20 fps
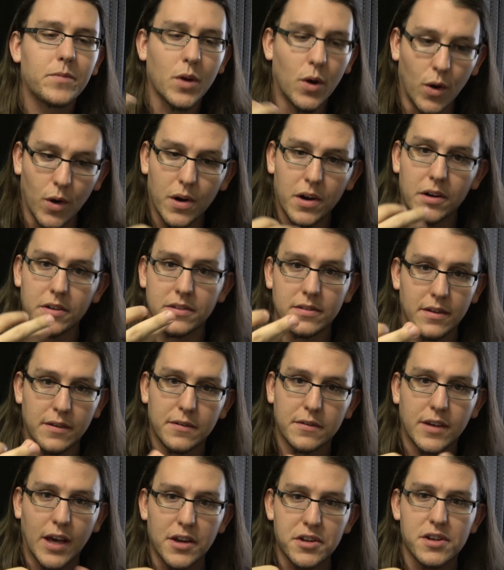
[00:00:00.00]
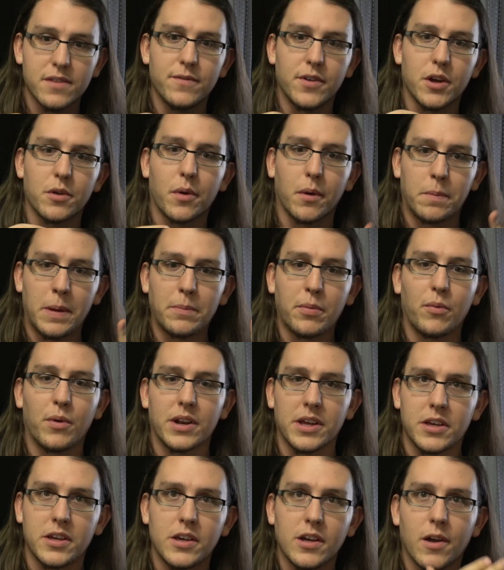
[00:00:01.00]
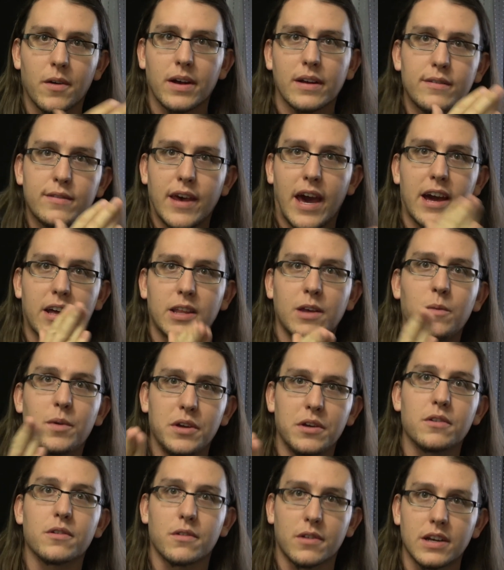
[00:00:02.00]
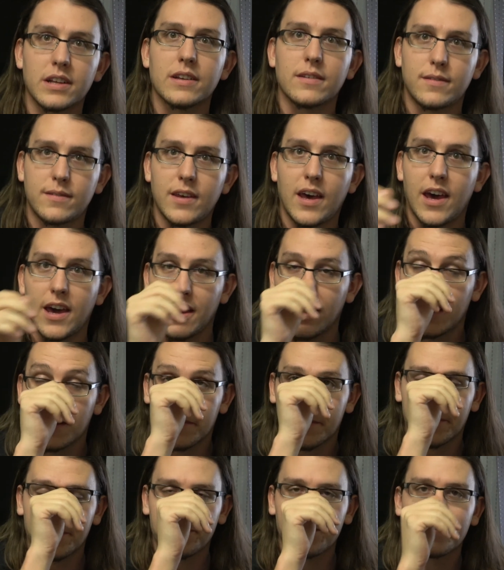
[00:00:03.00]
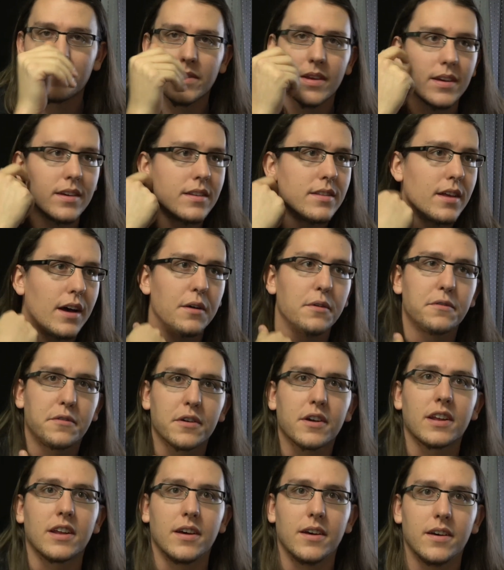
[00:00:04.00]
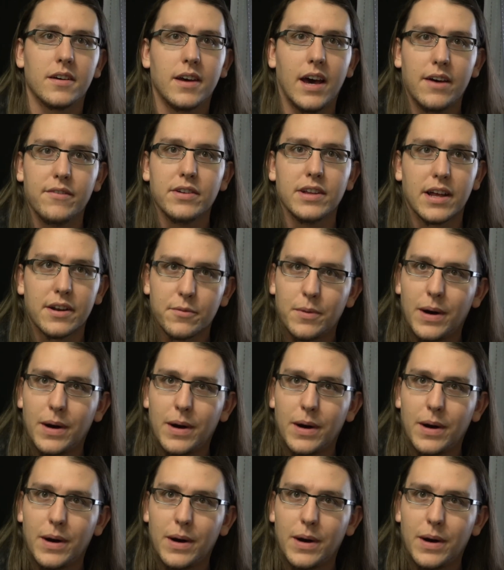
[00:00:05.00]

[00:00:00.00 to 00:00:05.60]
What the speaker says: or a discussion video where people want to hear exactly what you're going to say, those are going to have a lot